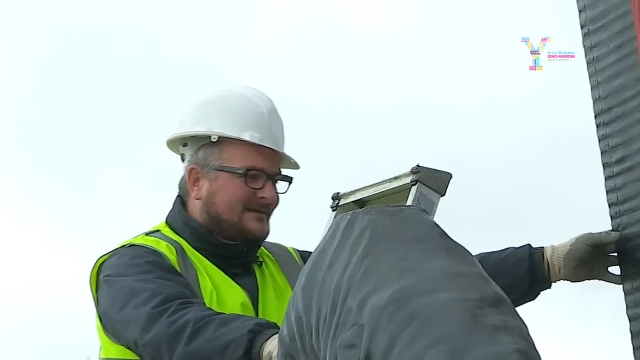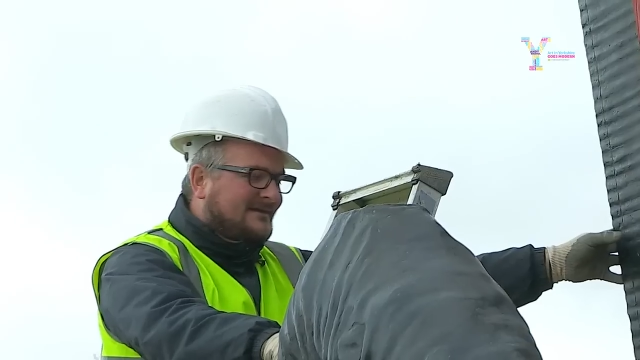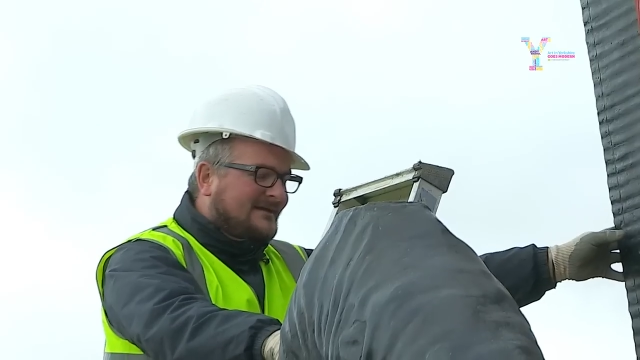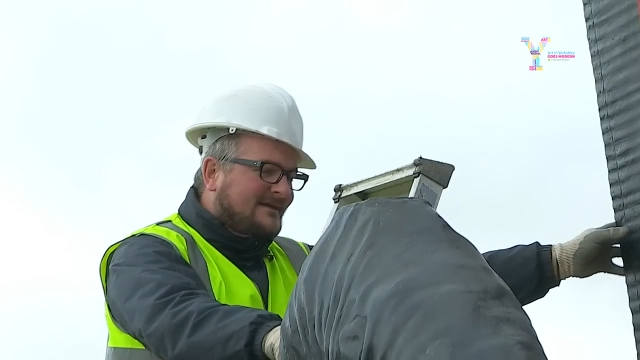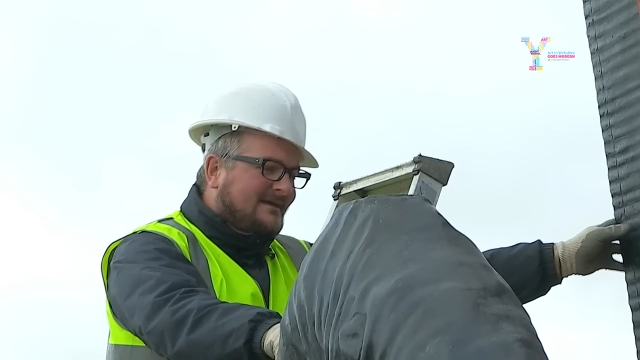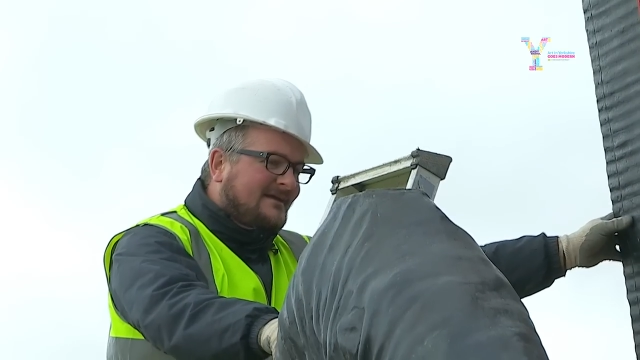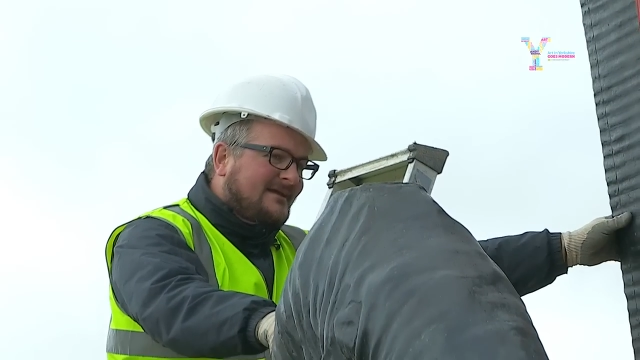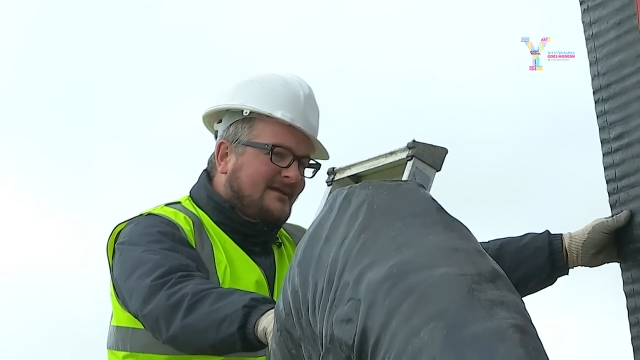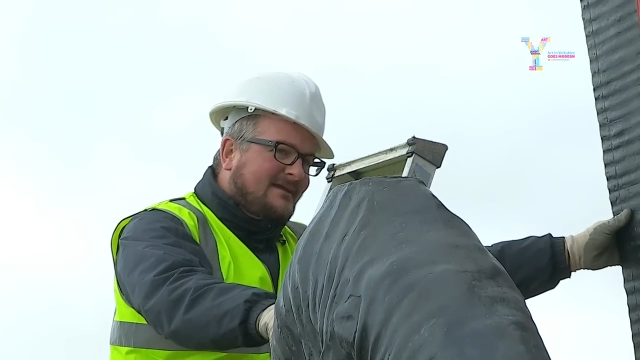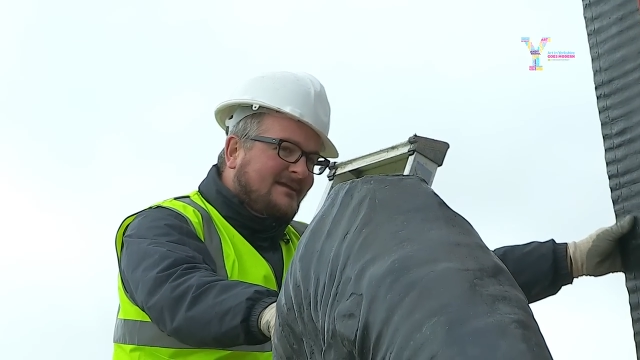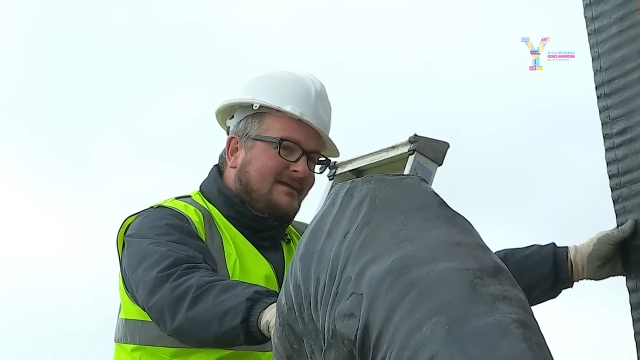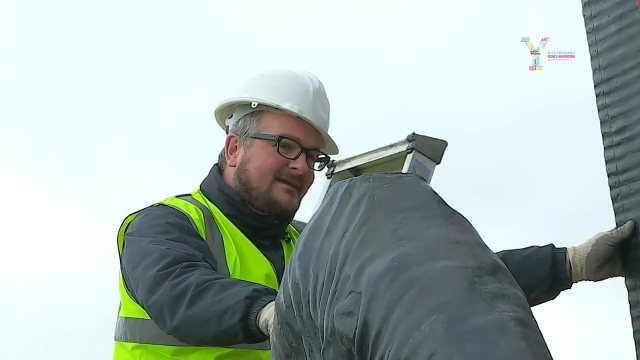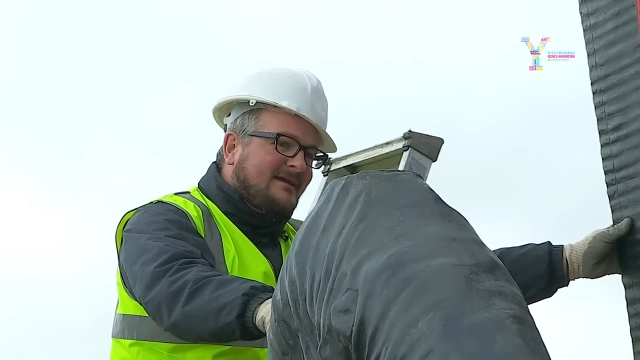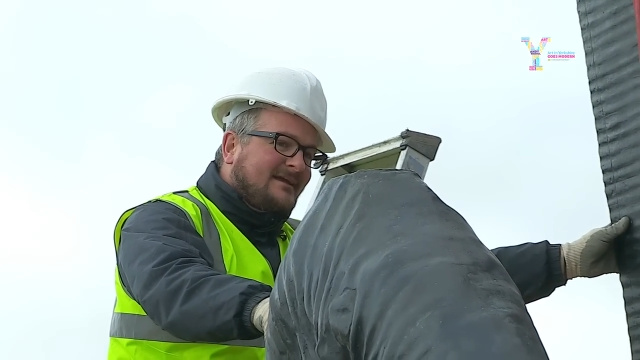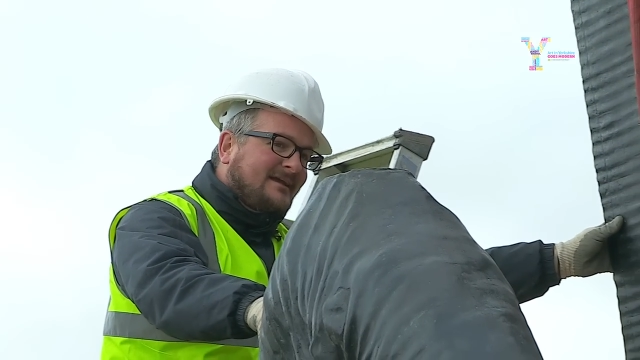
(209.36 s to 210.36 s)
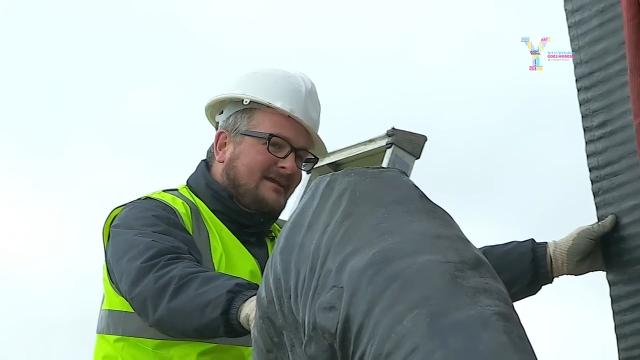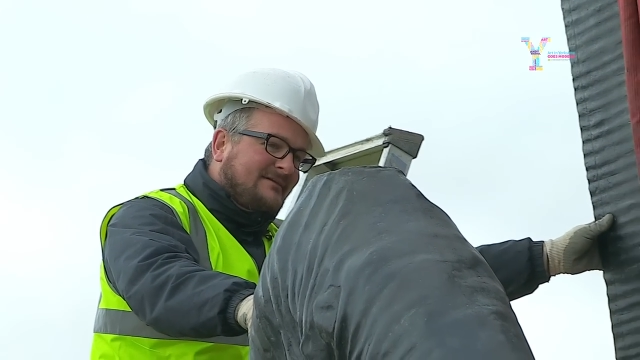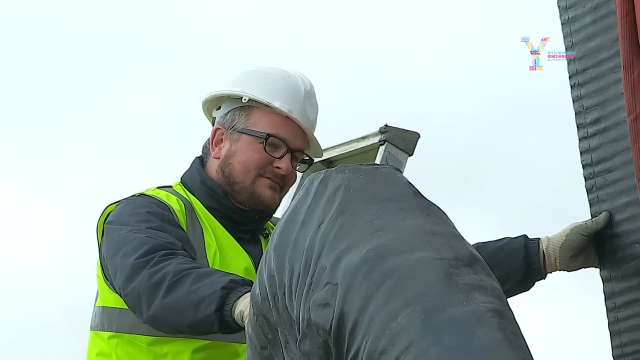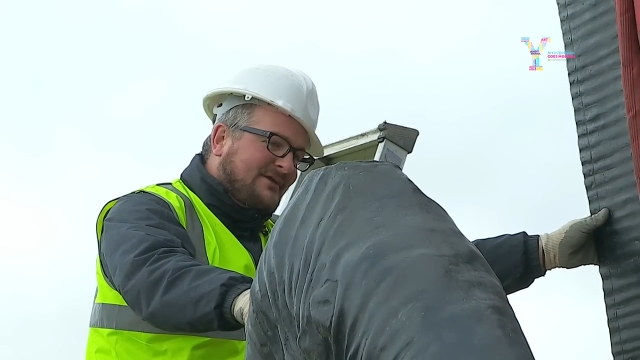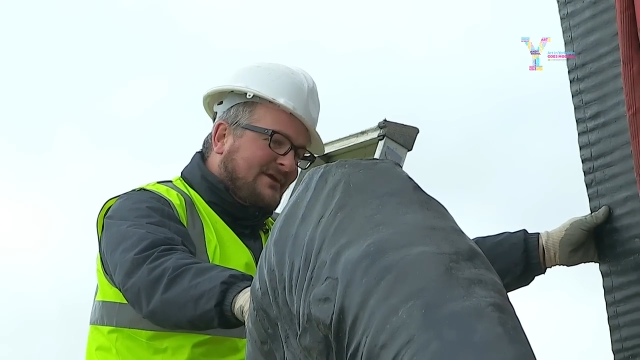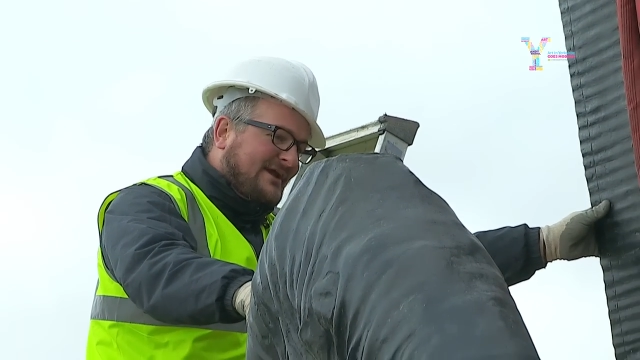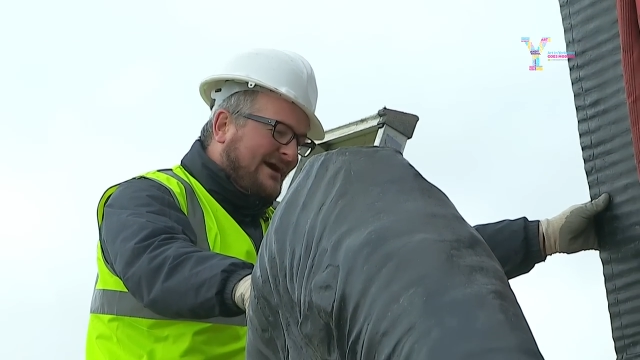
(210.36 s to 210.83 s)
Having first turned the
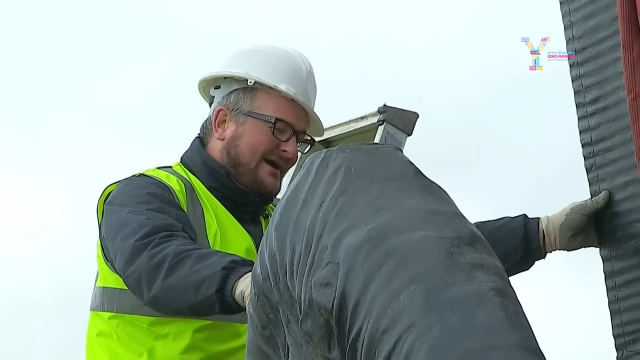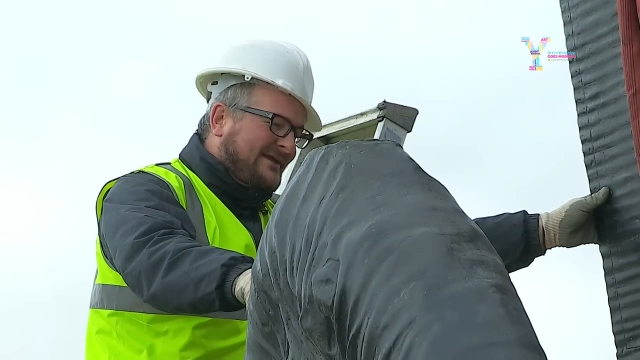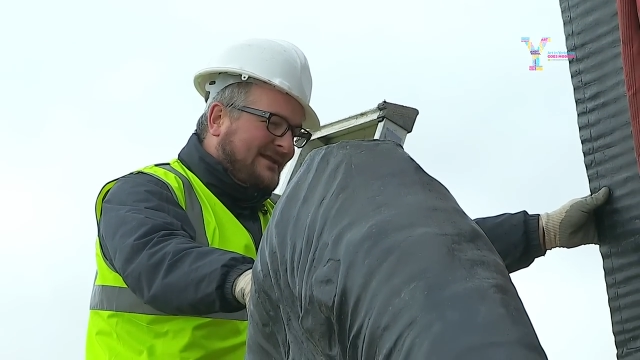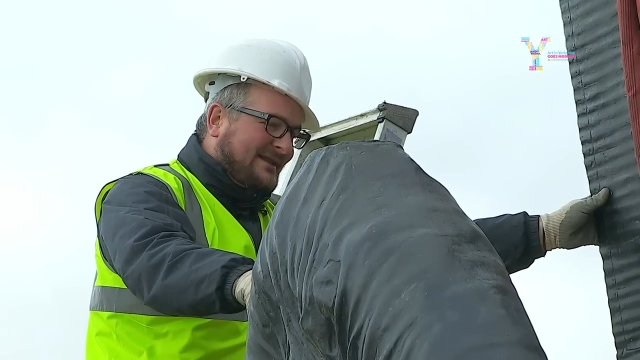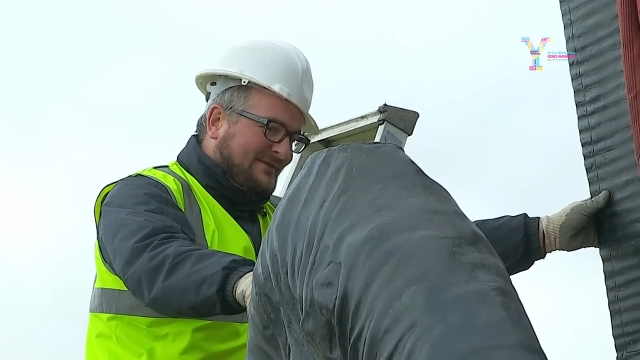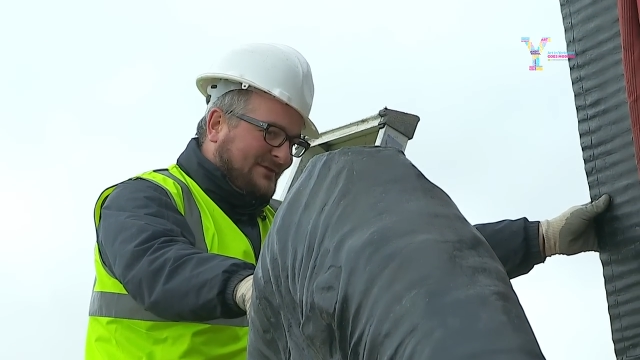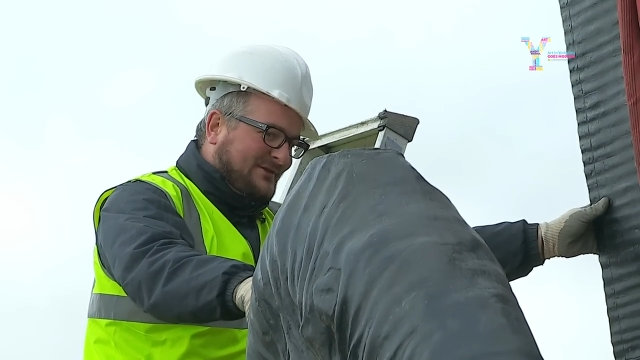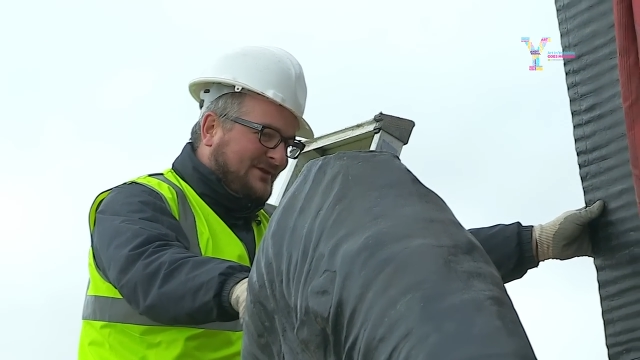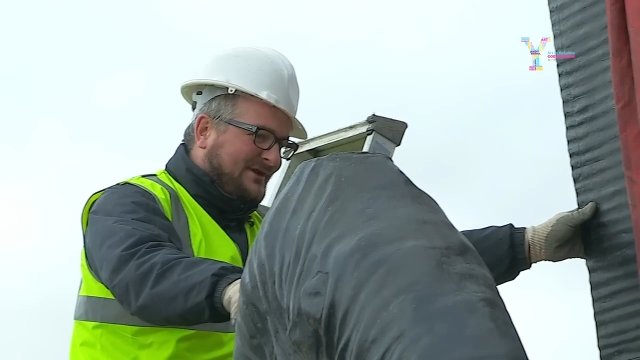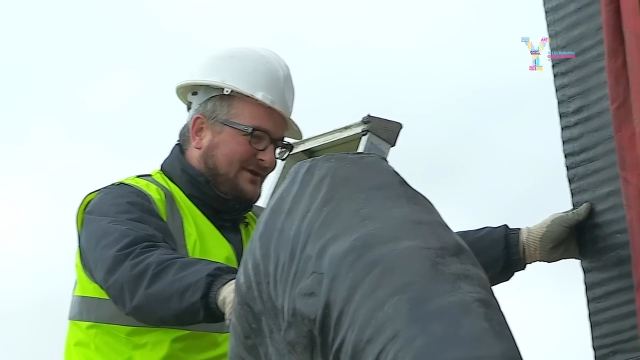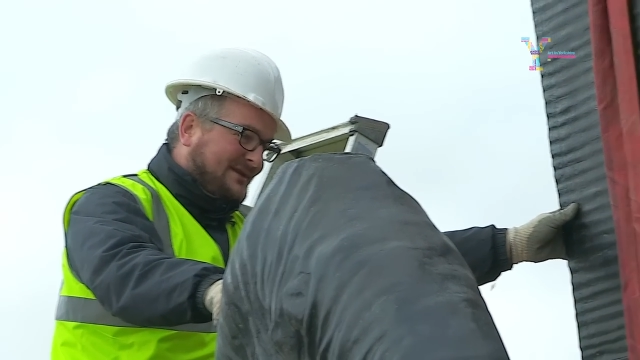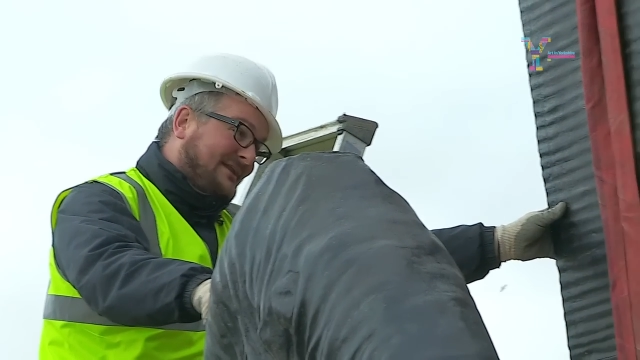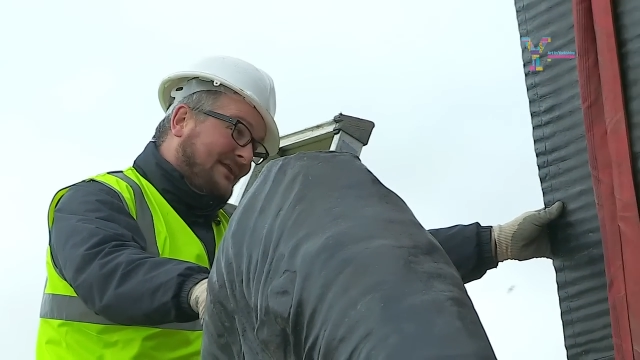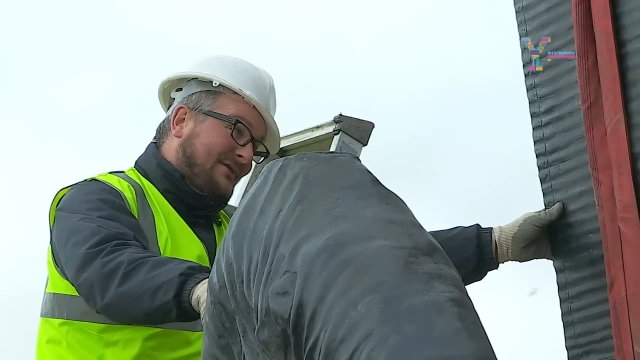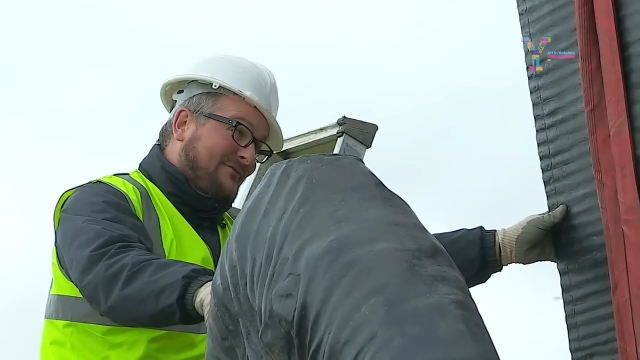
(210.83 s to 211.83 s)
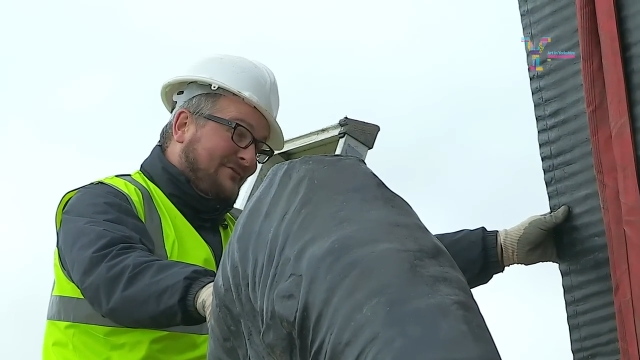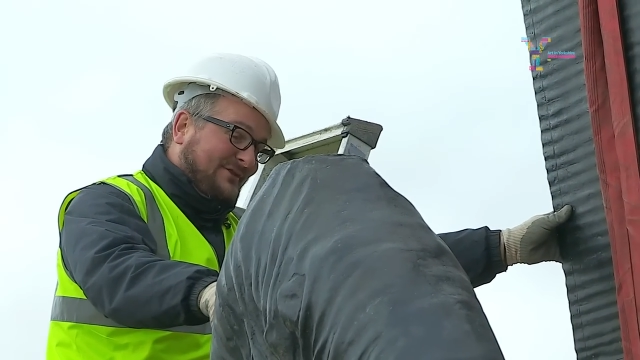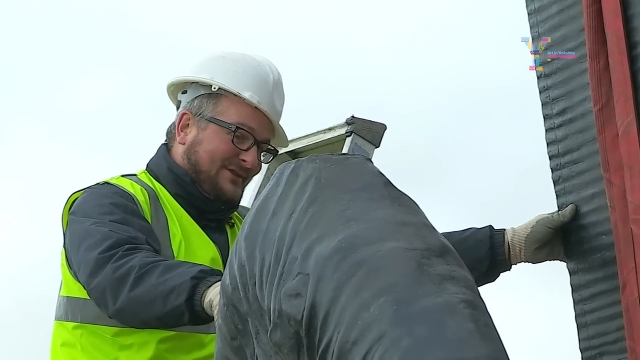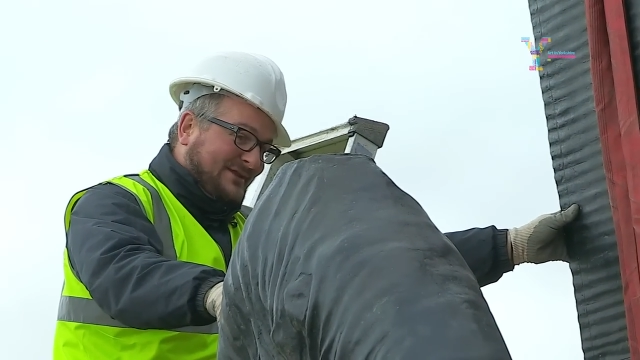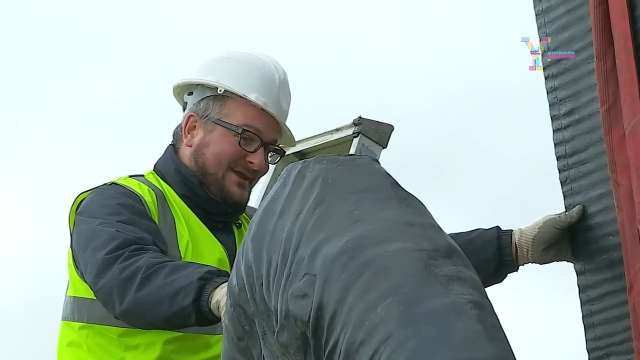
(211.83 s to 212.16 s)
piece from the horizontal to the